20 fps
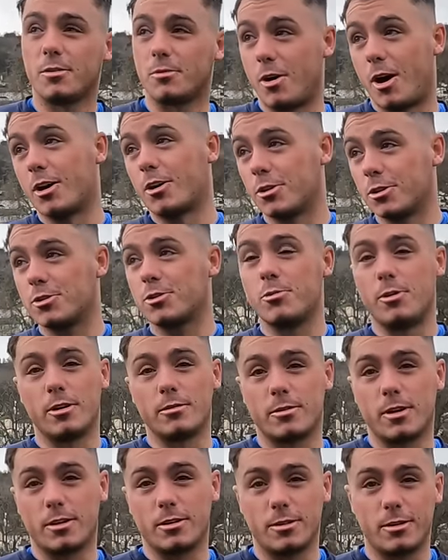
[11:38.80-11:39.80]
Got a good
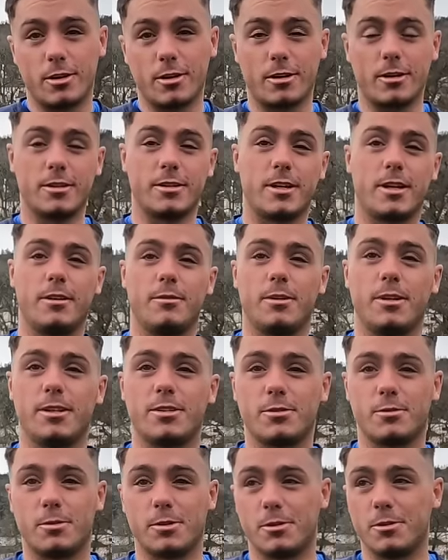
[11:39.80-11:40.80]
squad, got a nucleus anyway,
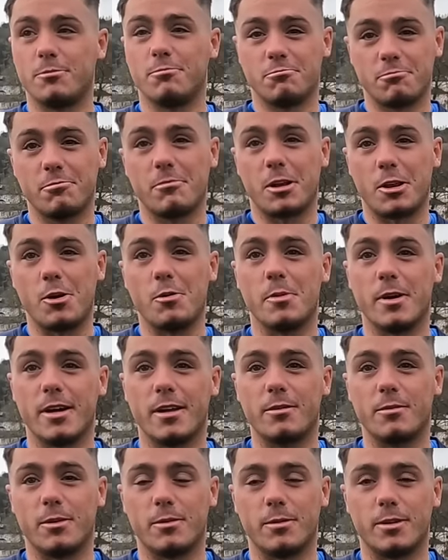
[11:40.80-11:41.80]
so we're doing a lot better
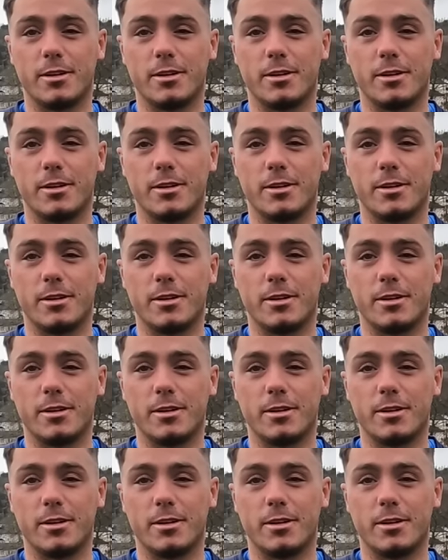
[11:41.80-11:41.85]
than we were.